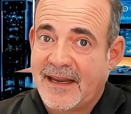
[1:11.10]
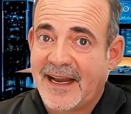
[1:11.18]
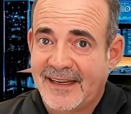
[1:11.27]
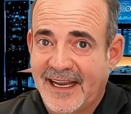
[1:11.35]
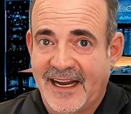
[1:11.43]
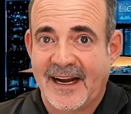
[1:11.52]

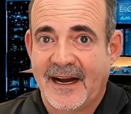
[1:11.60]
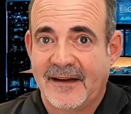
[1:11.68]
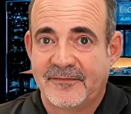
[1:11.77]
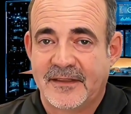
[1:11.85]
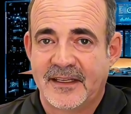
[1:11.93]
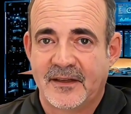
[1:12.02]
and AI
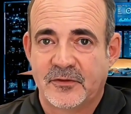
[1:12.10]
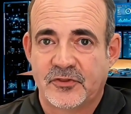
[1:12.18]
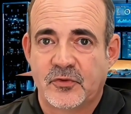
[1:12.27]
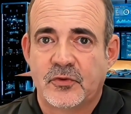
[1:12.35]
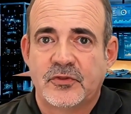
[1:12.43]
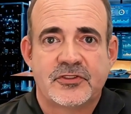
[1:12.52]
video
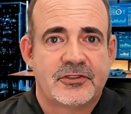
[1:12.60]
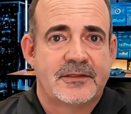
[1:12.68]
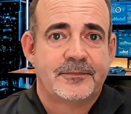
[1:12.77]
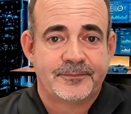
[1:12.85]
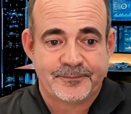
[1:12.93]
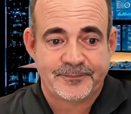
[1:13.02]
tools.
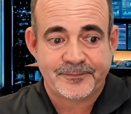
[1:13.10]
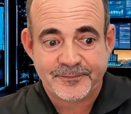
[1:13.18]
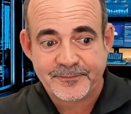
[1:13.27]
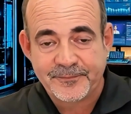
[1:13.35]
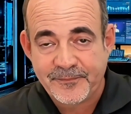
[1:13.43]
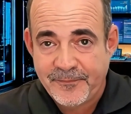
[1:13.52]

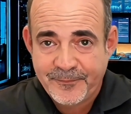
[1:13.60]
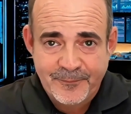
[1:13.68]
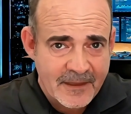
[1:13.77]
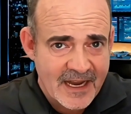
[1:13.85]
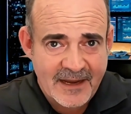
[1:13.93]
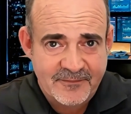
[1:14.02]

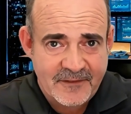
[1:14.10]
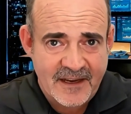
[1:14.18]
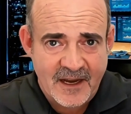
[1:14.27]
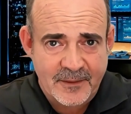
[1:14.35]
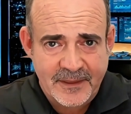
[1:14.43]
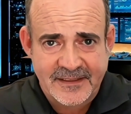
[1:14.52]
Half the
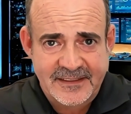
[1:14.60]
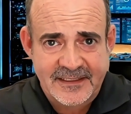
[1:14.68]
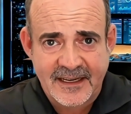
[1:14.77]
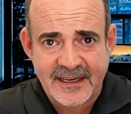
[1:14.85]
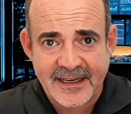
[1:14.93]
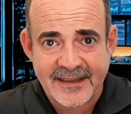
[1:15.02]
comments
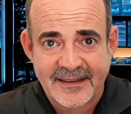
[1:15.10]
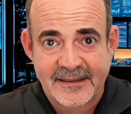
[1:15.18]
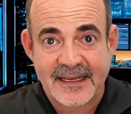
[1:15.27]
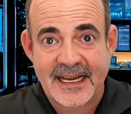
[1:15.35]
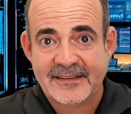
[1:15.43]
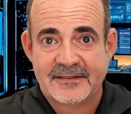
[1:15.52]
say,
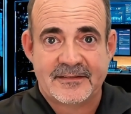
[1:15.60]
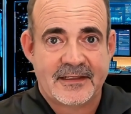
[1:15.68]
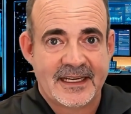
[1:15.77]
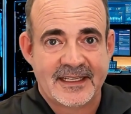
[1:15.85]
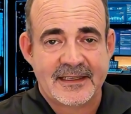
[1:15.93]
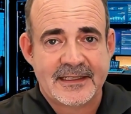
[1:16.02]
"That's
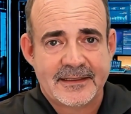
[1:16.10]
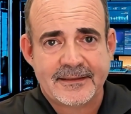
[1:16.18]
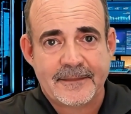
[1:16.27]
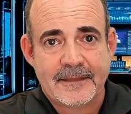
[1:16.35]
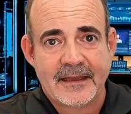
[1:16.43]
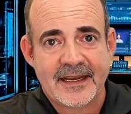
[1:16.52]
fake,"
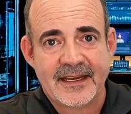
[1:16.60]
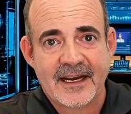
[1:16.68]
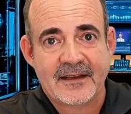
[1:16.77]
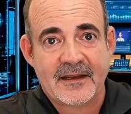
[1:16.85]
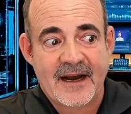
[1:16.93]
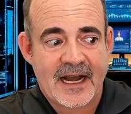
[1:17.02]
and the
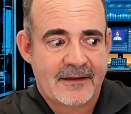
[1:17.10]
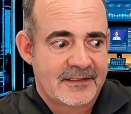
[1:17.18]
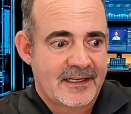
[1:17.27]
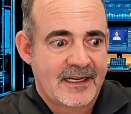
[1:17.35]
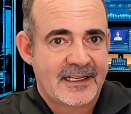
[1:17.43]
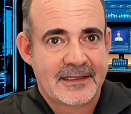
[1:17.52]
other half
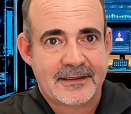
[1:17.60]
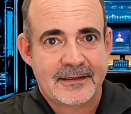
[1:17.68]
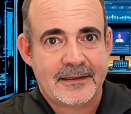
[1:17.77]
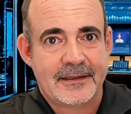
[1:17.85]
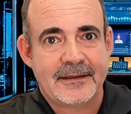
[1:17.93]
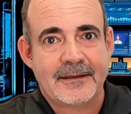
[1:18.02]
say,
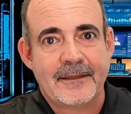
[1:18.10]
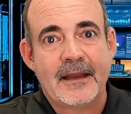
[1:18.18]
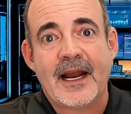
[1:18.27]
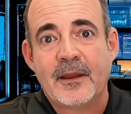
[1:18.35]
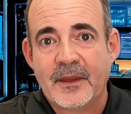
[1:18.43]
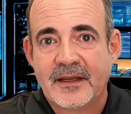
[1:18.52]

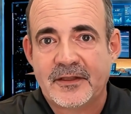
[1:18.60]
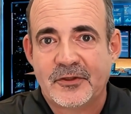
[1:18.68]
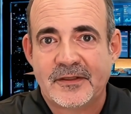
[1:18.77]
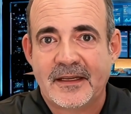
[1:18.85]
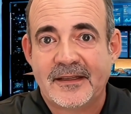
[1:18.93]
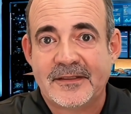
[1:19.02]
"I want to
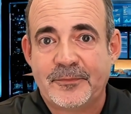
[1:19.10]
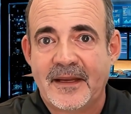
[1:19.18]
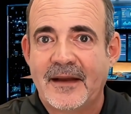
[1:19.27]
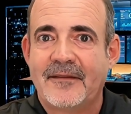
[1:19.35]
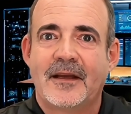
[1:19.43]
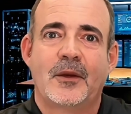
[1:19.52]
do this but
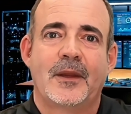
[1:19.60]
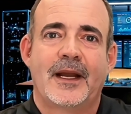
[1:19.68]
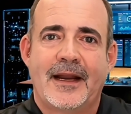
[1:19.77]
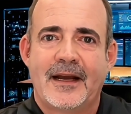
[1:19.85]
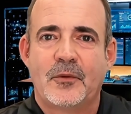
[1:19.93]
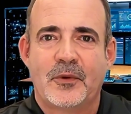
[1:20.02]
have no
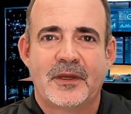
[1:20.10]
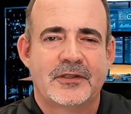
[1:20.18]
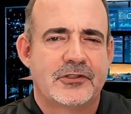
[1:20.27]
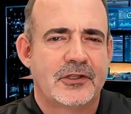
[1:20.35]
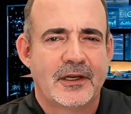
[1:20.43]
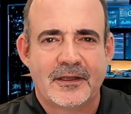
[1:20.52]
idea where to
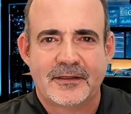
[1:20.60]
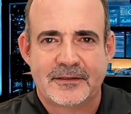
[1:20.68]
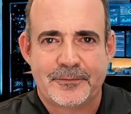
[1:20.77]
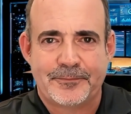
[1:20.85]
start."